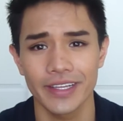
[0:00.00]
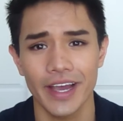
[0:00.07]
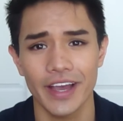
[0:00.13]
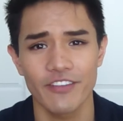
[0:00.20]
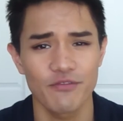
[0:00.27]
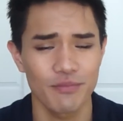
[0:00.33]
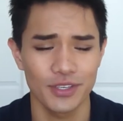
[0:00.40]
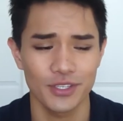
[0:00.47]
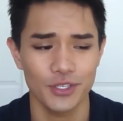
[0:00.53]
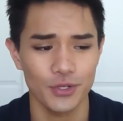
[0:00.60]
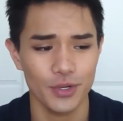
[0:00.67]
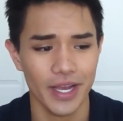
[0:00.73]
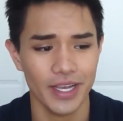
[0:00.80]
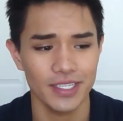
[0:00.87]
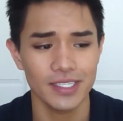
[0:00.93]
I've missed you
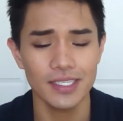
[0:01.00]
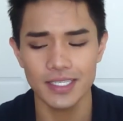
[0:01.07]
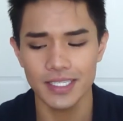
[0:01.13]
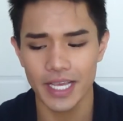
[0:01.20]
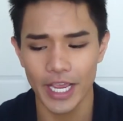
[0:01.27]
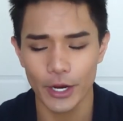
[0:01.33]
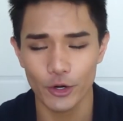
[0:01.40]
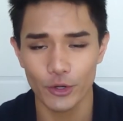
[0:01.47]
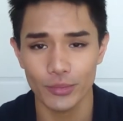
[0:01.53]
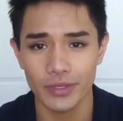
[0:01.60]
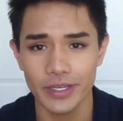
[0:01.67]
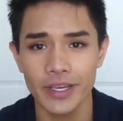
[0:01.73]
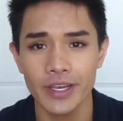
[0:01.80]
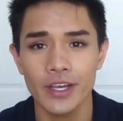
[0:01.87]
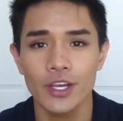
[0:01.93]
guys terribly.